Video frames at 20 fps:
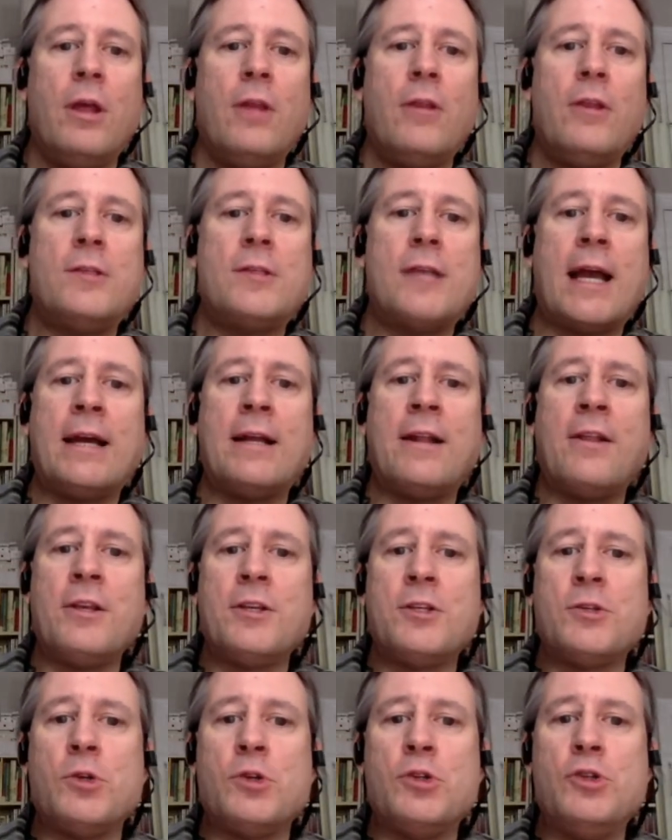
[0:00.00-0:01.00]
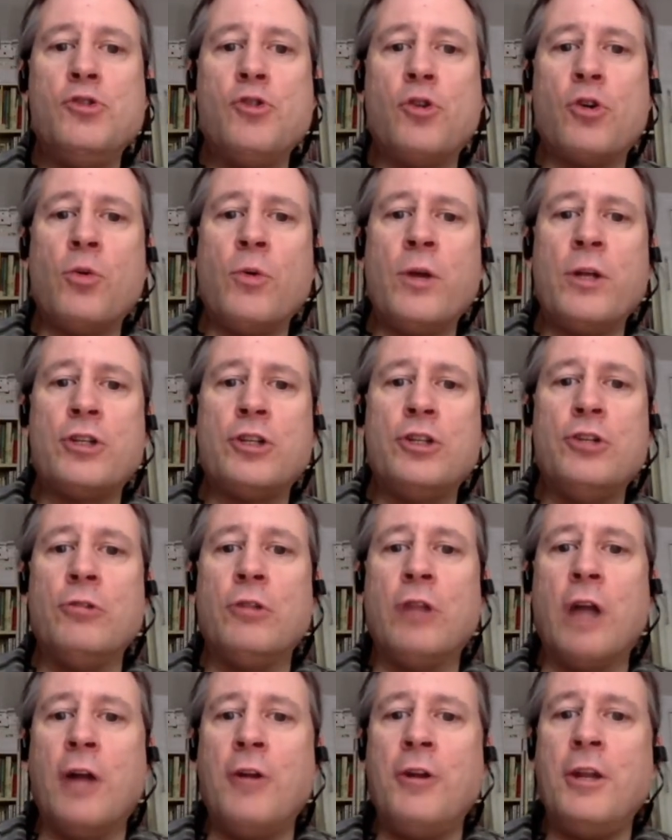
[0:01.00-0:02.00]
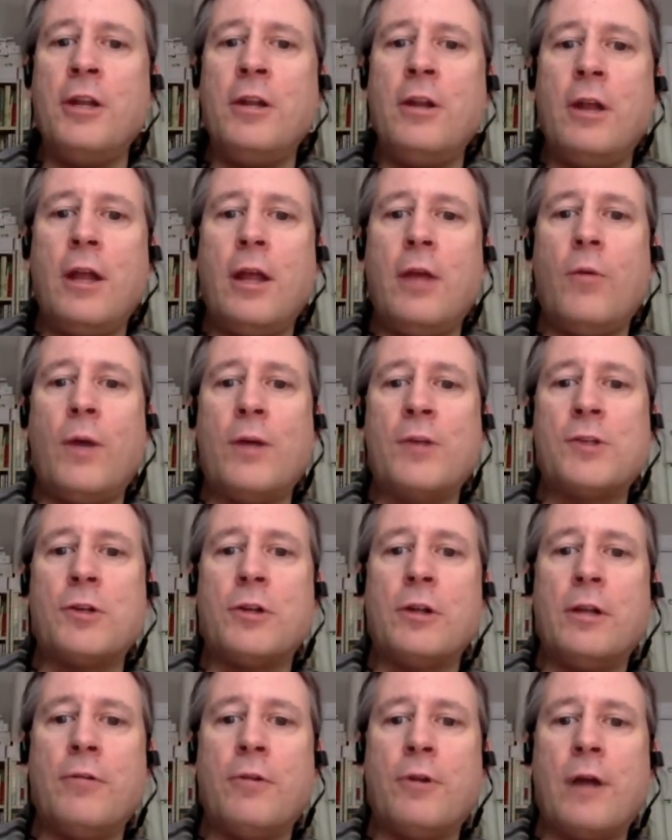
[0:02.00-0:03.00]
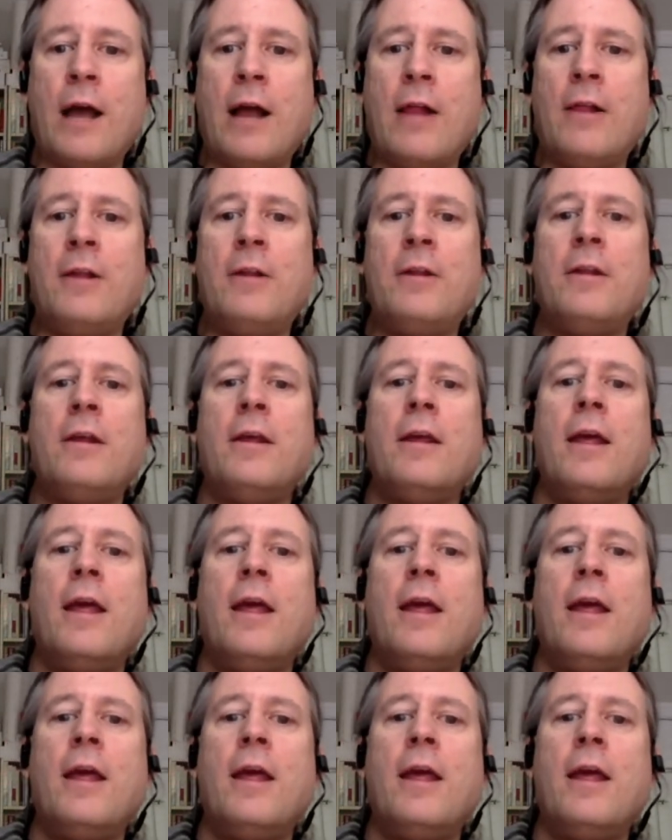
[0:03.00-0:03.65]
The second on the list was Norwich, New London, Westerly, Rhode Island.